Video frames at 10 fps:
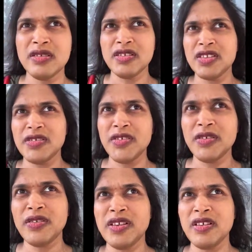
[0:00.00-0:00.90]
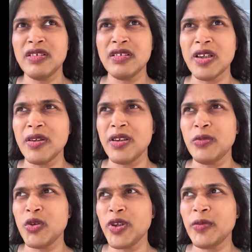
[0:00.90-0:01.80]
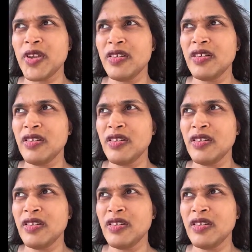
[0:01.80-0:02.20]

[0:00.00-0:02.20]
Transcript: interview thing, the appointment.